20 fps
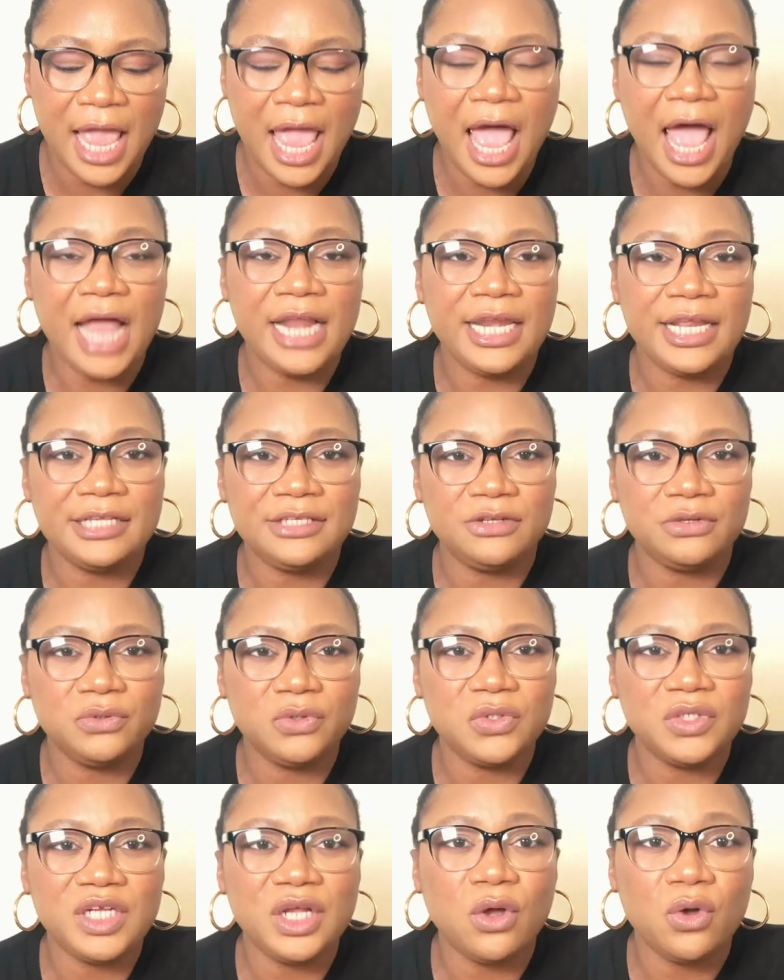And there's also
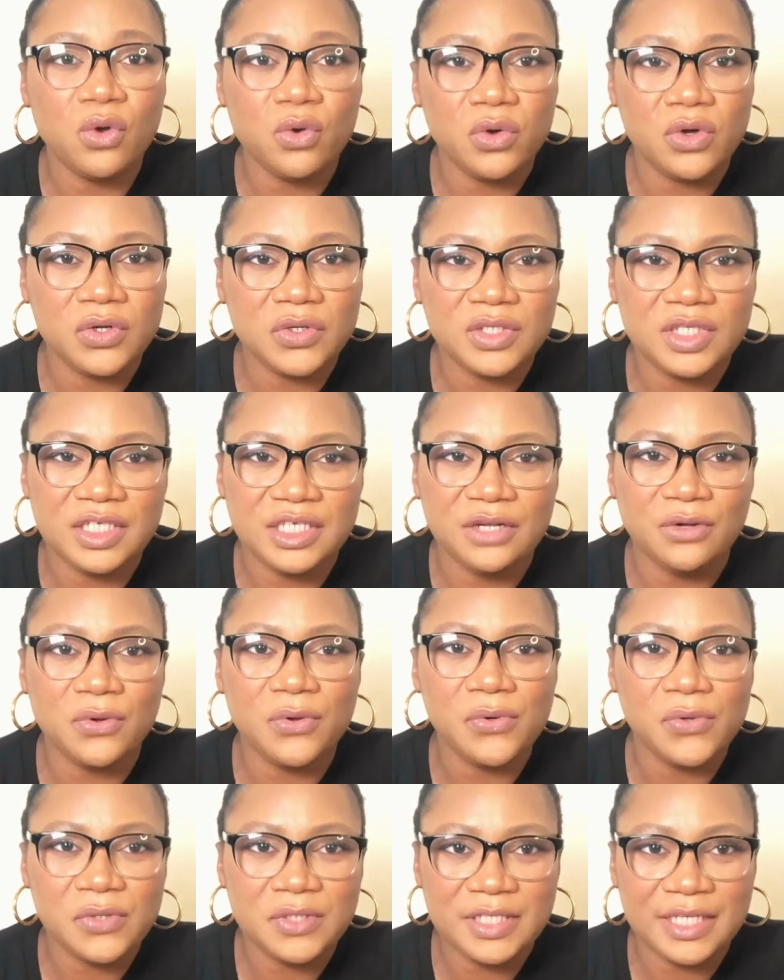the cohorts
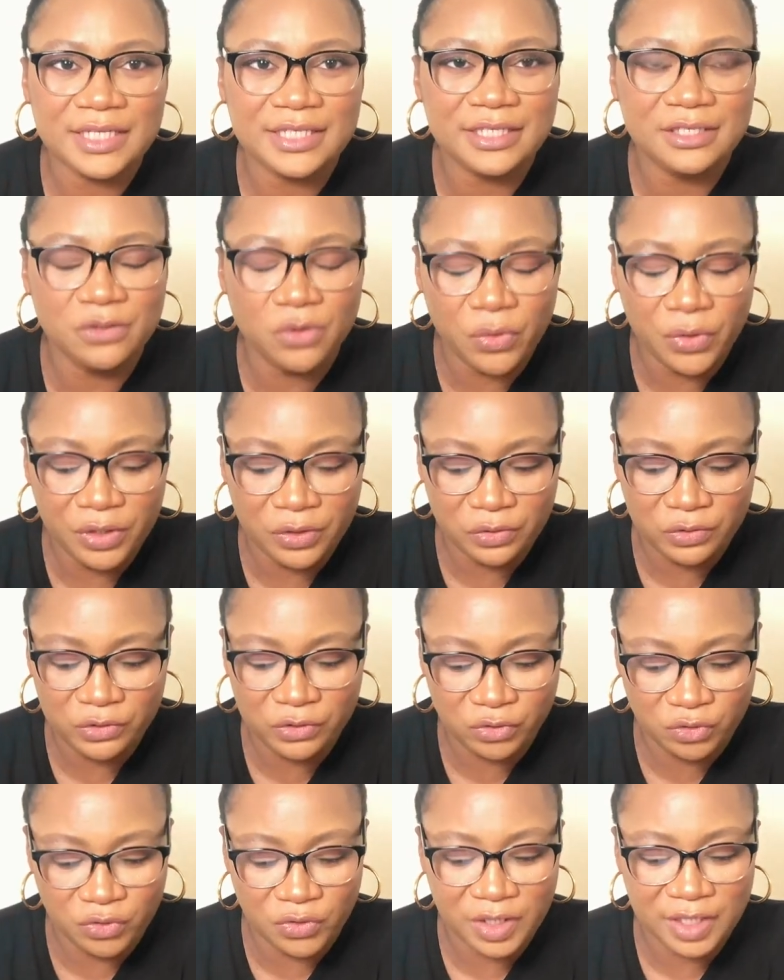are still going on
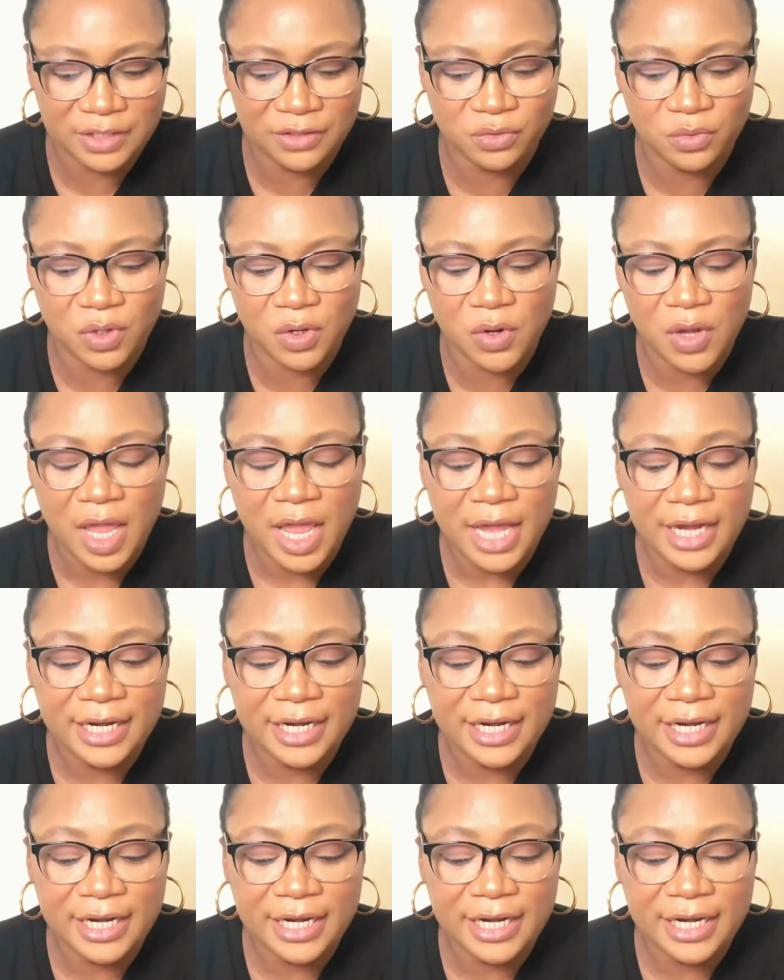strong as well.